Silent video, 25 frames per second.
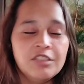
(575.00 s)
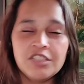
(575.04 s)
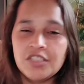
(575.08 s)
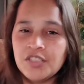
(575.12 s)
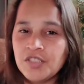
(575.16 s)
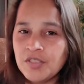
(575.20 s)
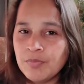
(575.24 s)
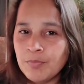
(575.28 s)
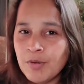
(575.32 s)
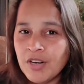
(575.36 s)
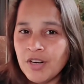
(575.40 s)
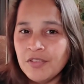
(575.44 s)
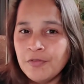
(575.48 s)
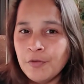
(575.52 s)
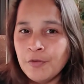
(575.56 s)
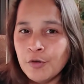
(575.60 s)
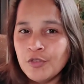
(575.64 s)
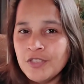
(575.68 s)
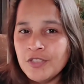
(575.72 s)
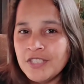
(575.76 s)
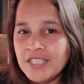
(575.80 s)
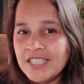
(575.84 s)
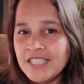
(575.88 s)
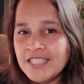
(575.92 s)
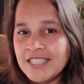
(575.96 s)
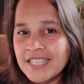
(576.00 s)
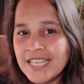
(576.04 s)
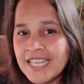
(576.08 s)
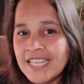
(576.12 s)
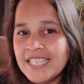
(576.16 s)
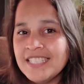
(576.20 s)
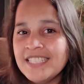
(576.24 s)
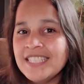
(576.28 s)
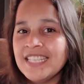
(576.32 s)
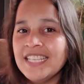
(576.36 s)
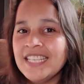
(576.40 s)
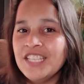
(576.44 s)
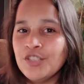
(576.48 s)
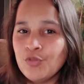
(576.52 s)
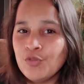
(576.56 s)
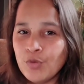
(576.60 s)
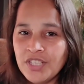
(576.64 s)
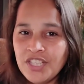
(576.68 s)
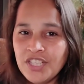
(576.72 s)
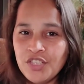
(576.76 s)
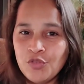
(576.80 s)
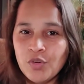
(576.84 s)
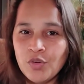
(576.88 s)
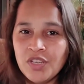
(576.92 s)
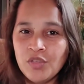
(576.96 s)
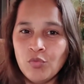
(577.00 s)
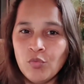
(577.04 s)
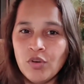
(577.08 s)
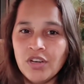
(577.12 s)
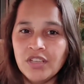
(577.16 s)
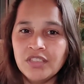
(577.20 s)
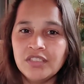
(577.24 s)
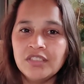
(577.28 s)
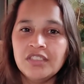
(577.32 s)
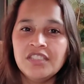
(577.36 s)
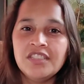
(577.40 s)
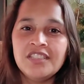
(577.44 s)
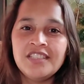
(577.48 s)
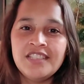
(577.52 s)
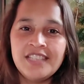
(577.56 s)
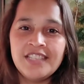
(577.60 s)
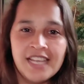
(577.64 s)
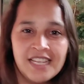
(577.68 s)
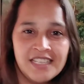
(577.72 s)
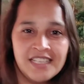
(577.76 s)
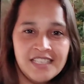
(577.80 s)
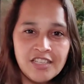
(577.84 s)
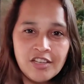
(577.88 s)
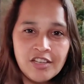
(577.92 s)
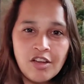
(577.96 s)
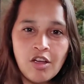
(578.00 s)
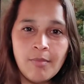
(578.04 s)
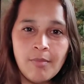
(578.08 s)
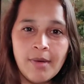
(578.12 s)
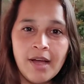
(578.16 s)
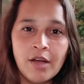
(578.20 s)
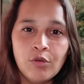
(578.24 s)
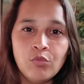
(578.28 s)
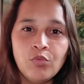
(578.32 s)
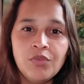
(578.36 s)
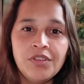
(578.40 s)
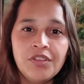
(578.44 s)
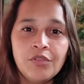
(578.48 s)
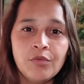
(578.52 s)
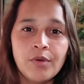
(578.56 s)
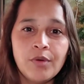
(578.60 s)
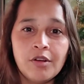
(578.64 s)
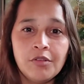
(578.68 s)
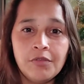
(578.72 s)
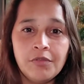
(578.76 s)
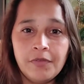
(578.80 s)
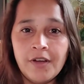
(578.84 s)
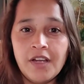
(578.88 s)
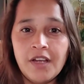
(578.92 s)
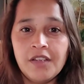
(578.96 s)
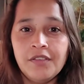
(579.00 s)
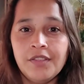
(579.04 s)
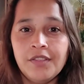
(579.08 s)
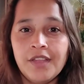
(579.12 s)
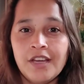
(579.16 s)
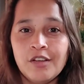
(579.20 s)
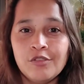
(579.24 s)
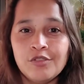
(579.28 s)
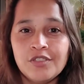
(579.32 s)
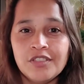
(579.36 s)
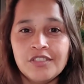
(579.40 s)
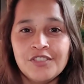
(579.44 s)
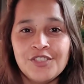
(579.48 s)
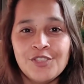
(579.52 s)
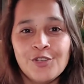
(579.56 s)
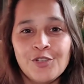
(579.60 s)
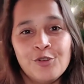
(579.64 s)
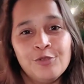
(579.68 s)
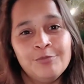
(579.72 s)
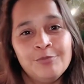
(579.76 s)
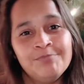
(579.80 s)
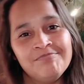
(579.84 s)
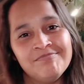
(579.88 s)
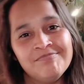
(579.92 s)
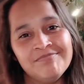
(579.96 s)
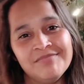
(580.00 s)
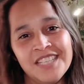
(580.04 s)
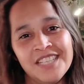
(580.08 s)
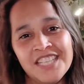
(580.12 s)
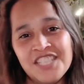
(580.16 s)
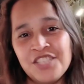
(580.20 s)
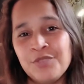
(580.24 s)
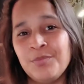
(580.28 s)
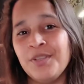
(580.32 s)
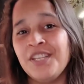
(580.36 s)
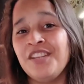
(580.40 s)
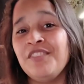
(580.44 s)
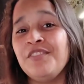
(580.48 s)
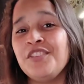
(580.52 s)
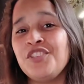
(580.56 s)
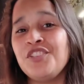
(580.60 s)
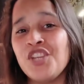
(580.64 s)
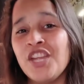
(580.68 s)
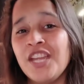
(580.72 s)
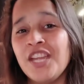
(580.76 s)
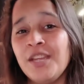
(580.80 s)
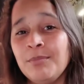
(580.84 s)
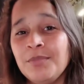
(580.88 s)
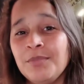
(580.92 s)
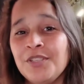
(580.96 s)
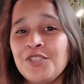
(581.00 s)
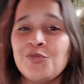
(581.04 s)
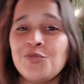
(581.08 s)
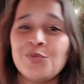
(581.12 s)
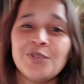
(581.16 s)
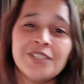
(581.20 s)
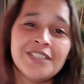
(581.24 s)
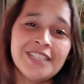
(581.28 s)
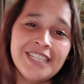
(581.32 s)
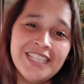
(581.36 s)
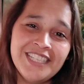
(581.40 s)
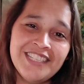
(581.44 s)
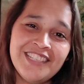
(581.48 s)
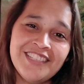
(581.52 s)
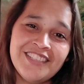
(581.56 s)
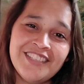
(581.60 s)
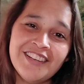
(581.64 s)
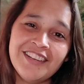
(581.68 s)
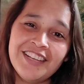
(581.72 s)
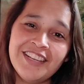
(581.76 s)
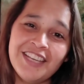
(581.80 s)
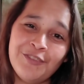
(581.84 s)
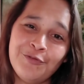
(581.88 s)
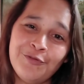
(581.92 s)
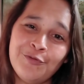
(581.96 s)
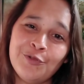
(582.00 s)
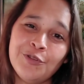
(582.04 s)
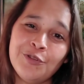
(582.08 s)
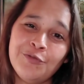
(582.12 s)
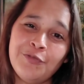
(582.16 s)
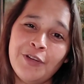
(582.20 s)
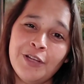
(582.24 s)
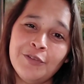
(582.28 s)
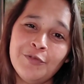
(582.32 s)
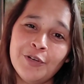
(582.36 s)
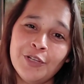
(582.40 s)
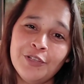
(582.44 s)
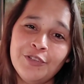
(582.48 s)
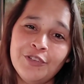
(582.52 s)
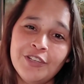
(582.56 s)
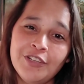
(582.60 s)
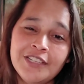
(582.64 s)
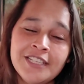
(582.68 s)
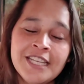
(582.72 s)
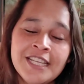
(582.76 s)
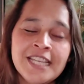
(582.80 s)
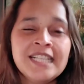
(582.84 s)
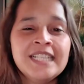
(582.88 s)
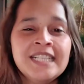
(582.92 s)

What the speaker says: smartphones these days in 2021 tend to come out with around 5,000. So it's a bit of a shame this one is stuck at 4500.